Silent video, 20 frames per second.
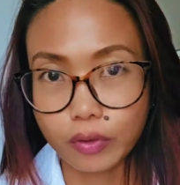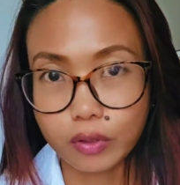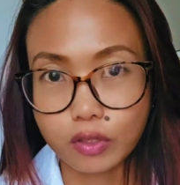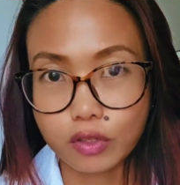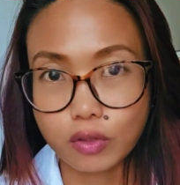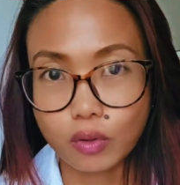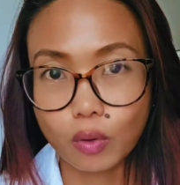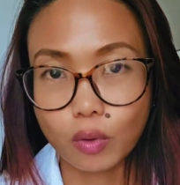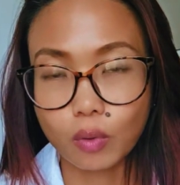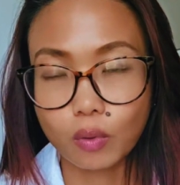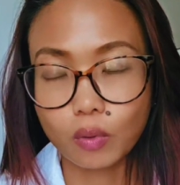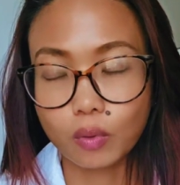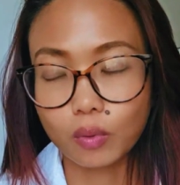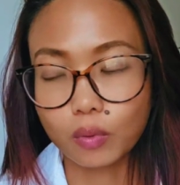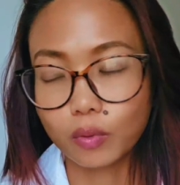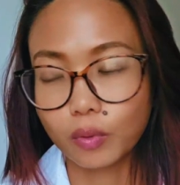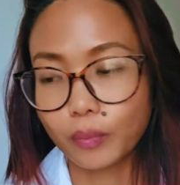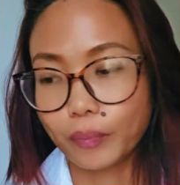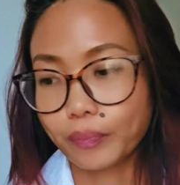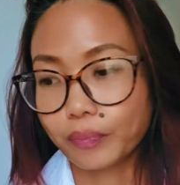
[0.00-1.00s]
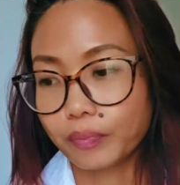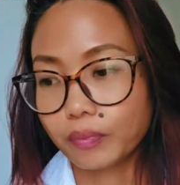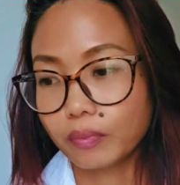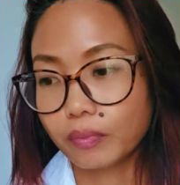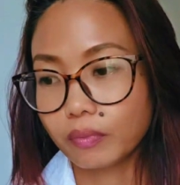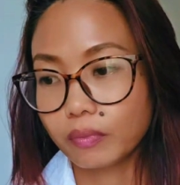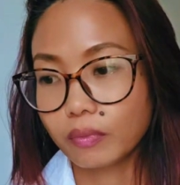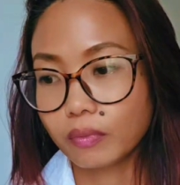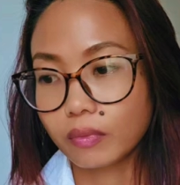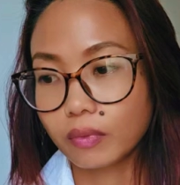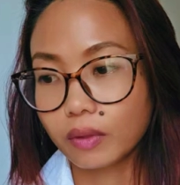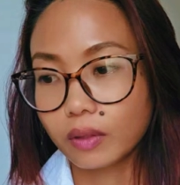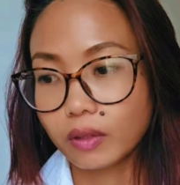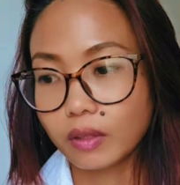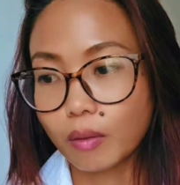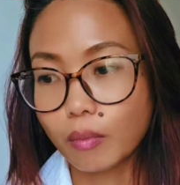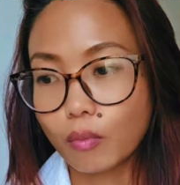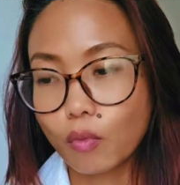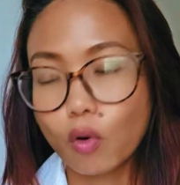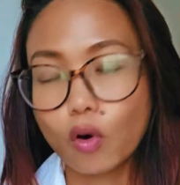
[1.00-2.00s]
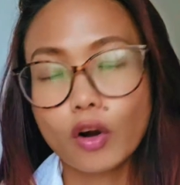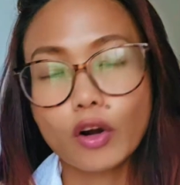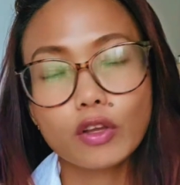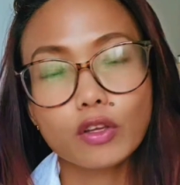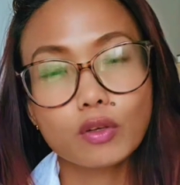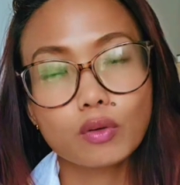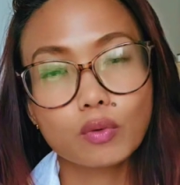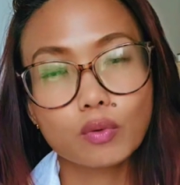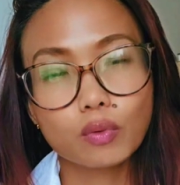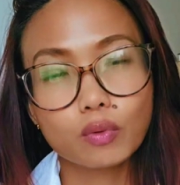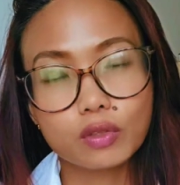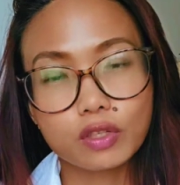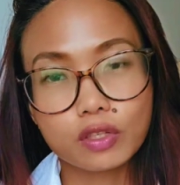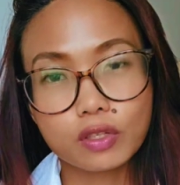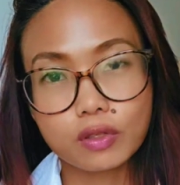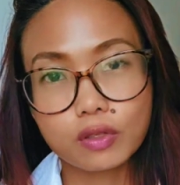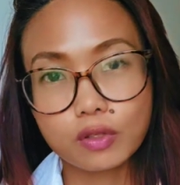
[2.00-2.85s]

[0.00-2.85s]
So the more you